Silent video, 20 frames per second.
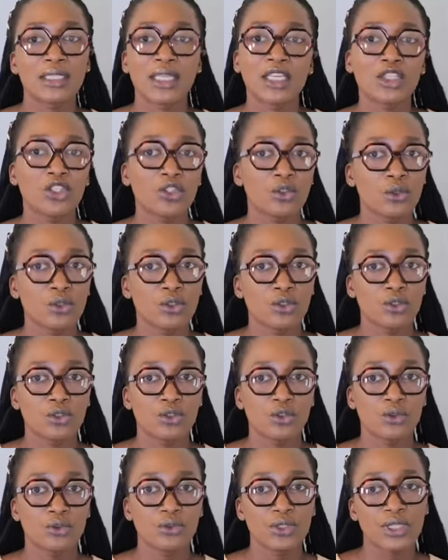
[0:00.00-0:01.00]
they should
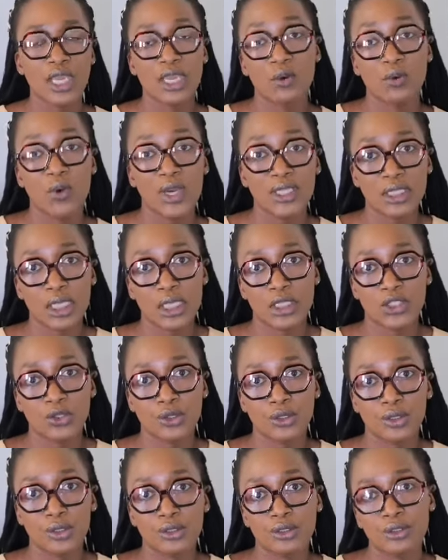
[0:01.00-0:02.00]
choose and what they
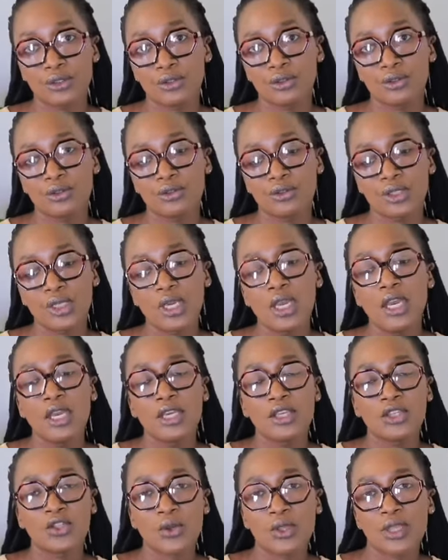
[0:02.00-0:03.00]
shouldn't choose.
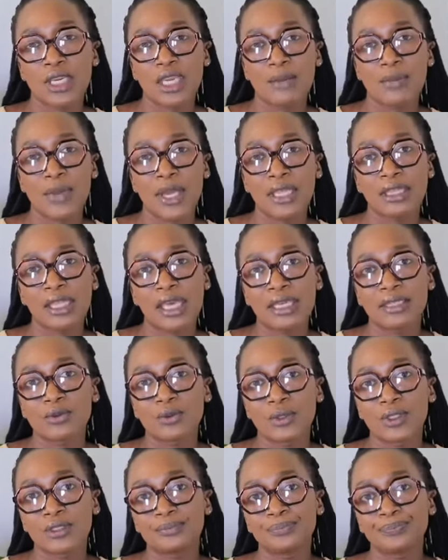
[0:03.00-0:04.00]
So think about
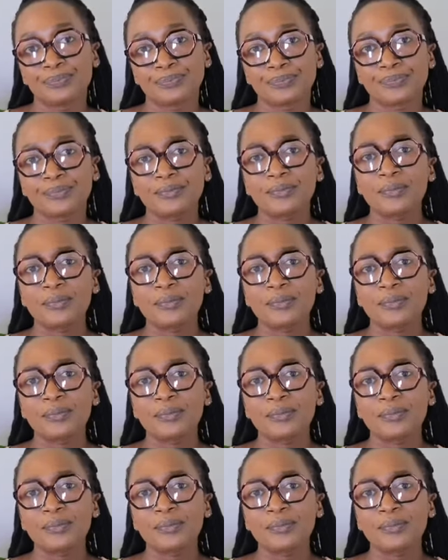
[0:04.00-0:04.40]
that one.